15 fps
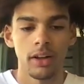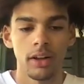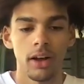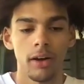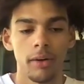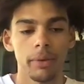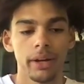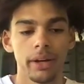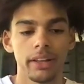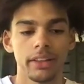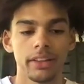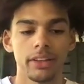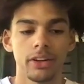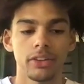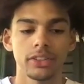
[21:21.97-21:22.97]
But,
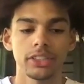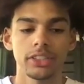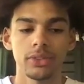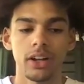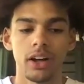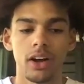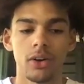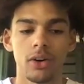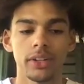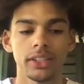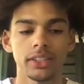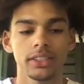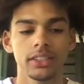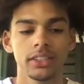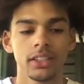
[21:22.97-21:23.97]
you know, she would
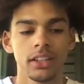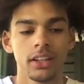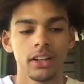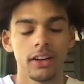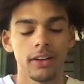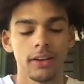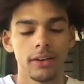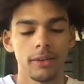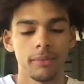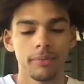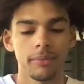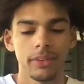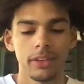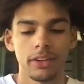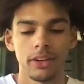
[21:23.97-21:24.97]
always,
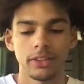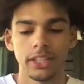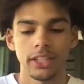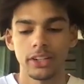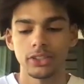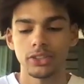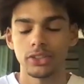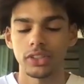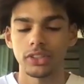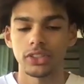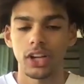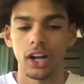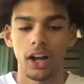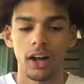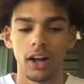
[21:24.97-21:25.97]
take her to her
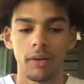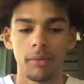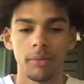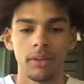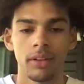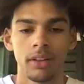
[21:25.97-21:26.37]
job.